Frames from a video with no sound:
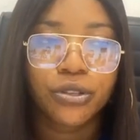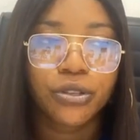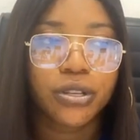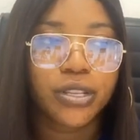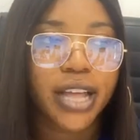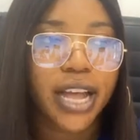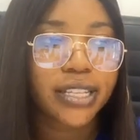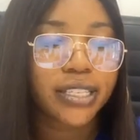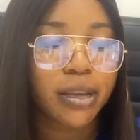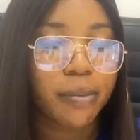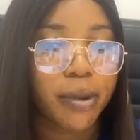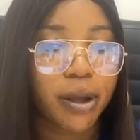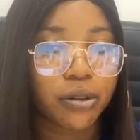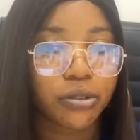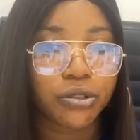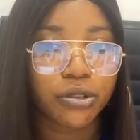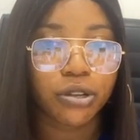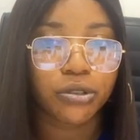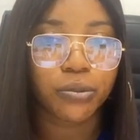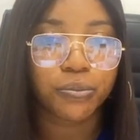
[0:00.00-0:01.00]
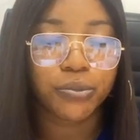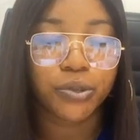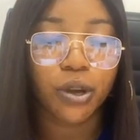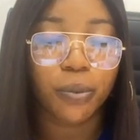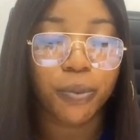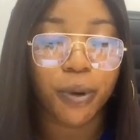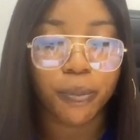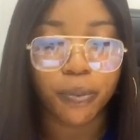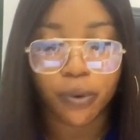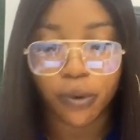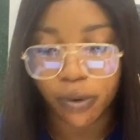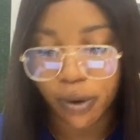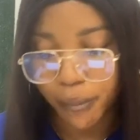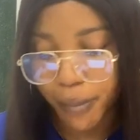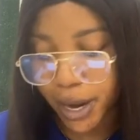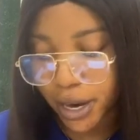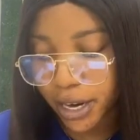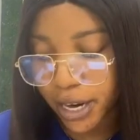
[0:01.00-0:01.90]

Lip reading: So that's about top-up program.